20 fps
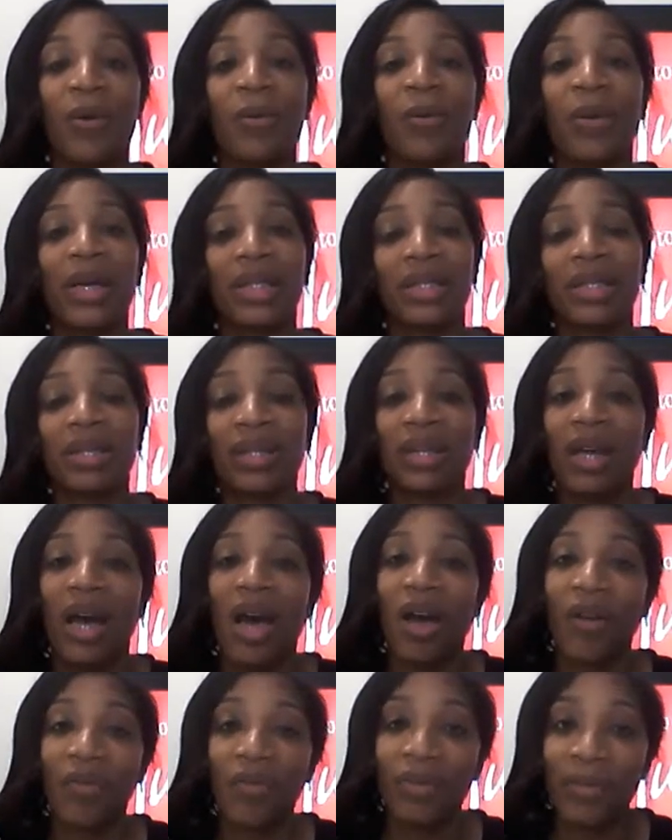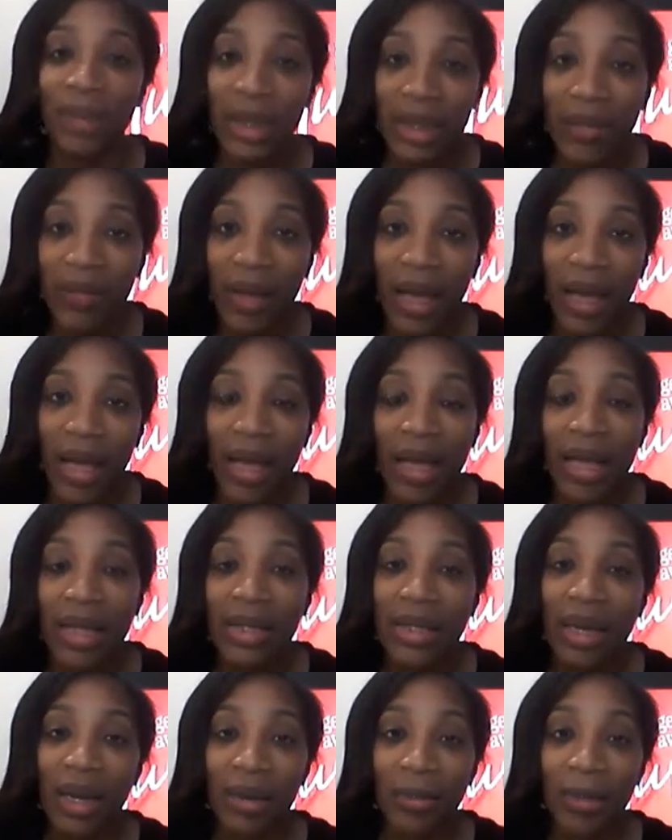Wes get a call from Levi.
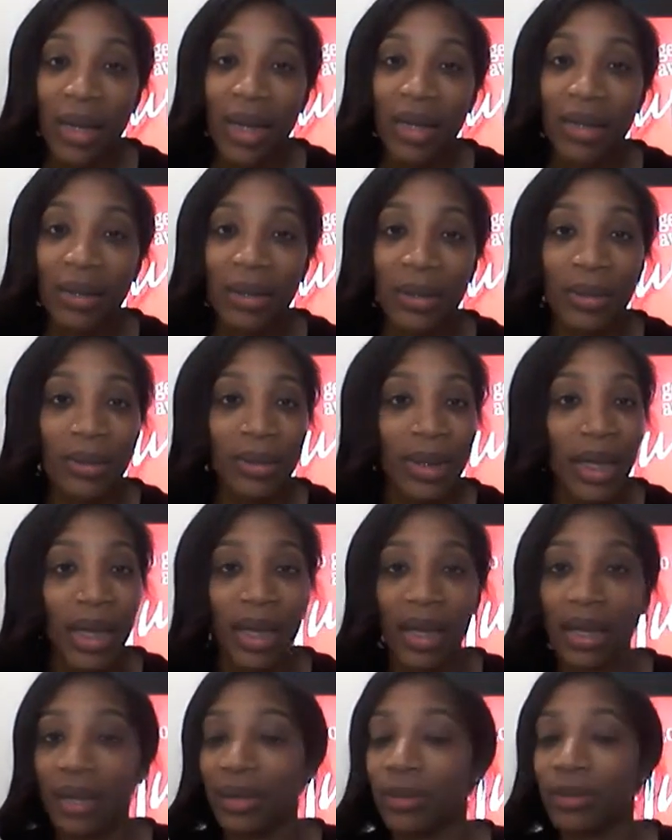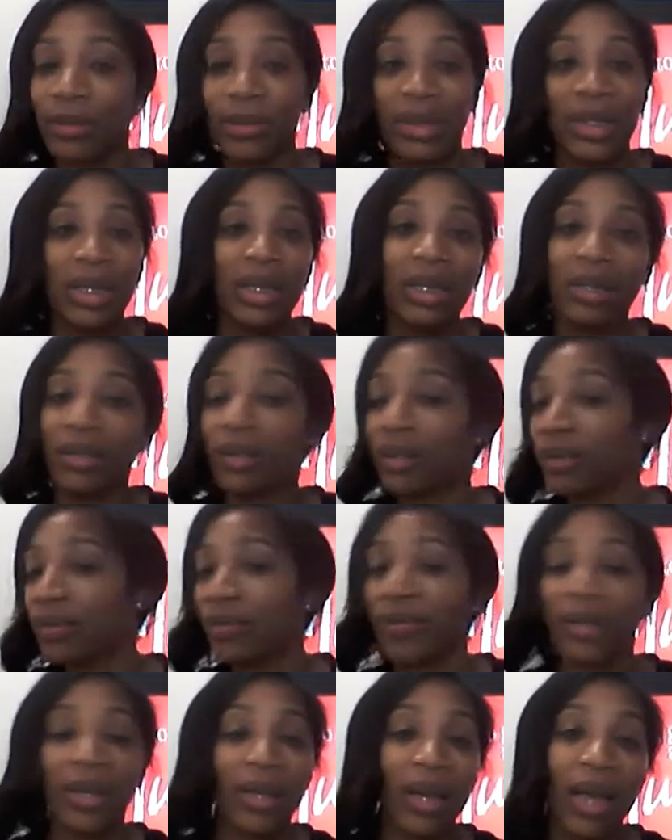Talking about, dude, like, we need to
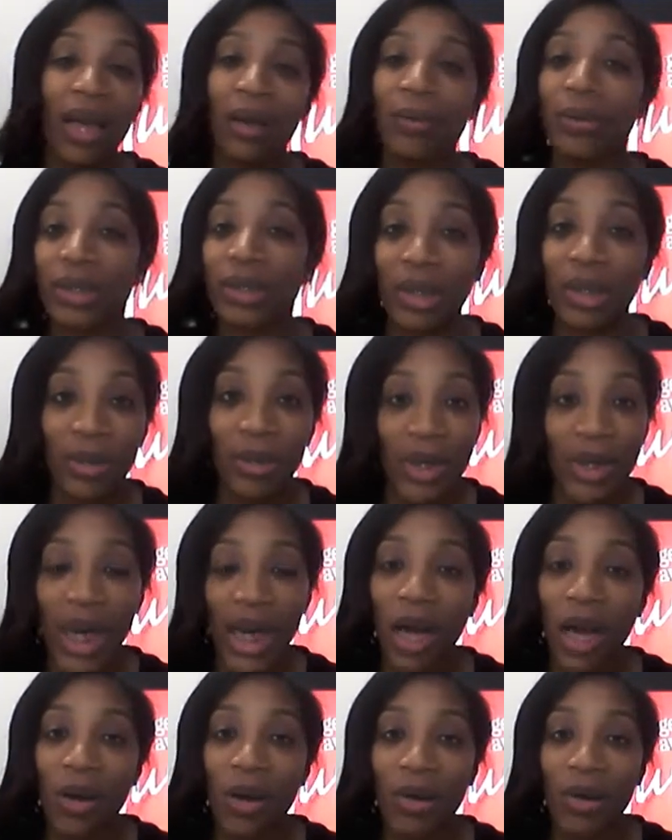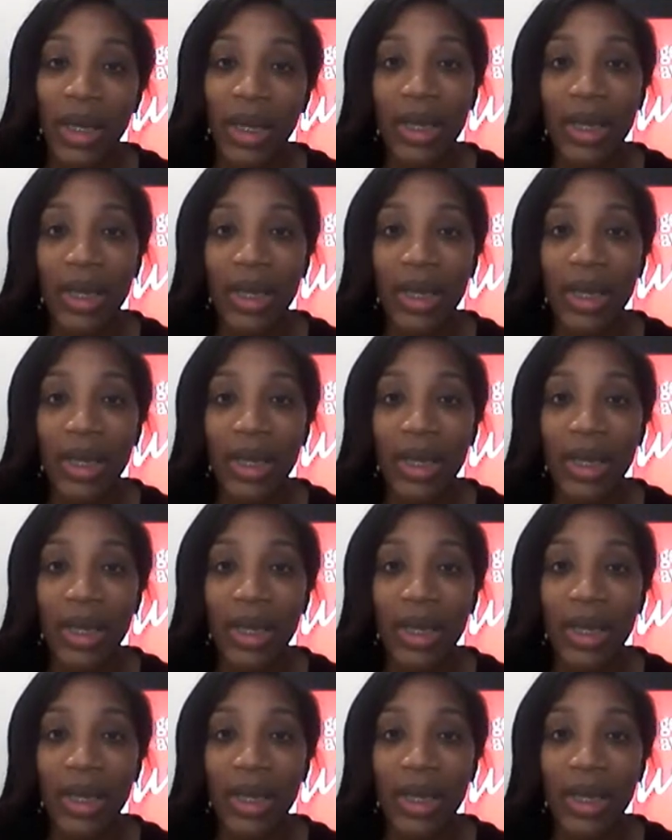figure out what's going on.